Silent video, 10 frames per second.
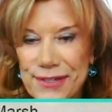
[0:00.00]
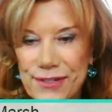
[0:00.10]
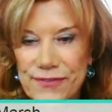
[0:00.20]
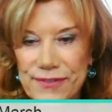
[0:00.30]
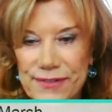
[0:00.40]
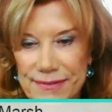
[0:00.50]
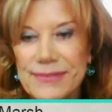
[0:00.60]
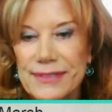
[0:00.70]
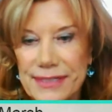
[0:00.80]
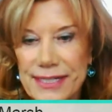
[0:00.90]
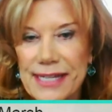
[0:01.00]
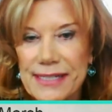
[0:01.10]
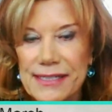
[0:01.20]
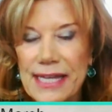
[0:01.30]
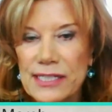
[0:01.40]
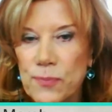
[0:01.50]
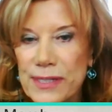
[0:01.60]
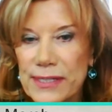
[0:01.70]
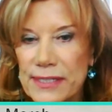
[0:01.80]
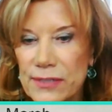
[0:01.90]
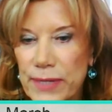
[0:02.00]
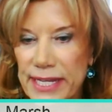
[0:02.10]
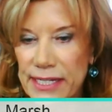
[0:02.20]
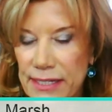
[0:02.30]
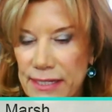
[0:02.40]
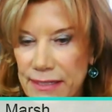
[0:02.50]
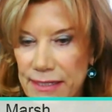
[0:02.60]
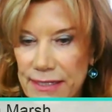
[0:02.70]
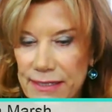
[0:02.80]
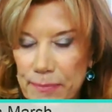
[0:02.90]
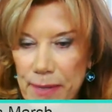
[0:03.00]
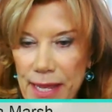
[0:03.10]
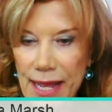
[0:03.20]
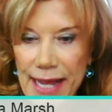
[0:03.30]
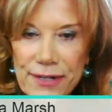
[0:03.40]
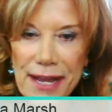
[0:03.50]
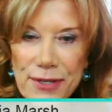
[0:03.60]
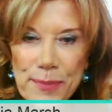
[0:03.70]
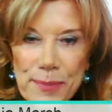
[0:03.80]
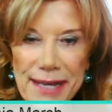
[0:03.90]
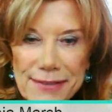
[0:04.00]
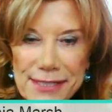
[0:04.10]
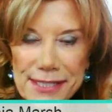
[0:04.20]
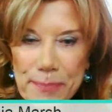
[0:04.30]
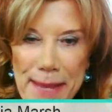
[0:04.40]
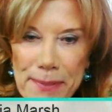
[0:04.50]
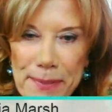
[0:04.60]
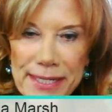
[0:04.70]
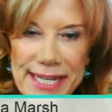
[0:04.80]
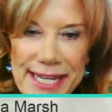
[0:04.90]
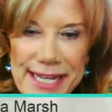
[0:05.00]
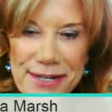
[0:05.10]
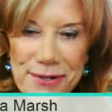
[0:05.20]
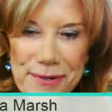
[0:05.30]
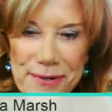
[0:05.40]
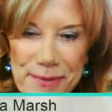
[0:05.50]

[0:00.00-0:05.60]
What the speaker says: you, yes, that's once a week. I don't know how you pronounce it, paperly or